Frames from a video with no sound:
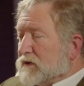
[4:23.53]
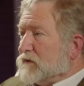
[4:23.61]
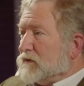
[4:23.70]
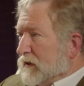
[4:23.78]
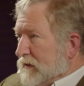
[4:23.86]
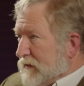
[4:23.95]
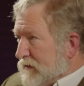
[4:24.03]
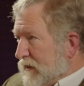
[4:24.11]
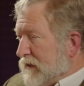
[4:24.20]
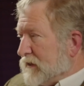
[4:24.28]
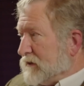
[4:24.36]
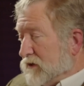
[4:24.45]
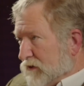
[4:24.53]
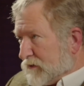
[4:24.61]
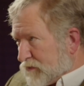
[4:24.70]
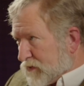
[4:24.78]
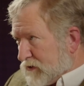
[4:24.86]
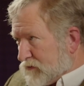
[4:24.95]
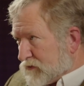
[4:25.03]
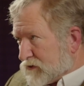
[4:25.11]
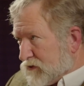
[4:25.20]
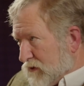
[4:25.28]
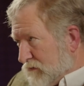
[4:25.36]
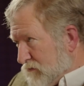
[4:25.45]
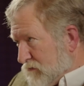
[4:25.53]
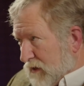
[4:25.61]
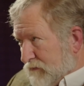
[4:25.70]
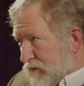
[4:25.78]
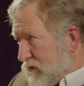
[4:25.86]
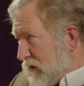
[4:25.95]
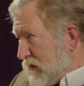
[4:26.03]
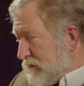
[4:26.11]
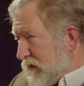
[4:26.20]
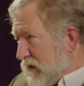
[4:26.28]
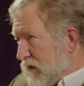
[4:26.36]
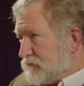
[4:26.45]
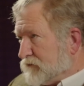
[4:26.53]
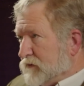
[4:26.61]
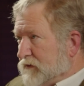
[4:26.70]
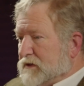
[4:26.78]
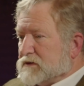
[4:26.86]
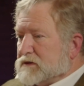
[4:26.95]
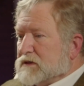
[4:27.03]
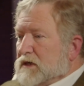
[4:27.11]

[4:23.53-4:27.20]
Well, he did. The preacher was going, "Maybe you need to be careful with this."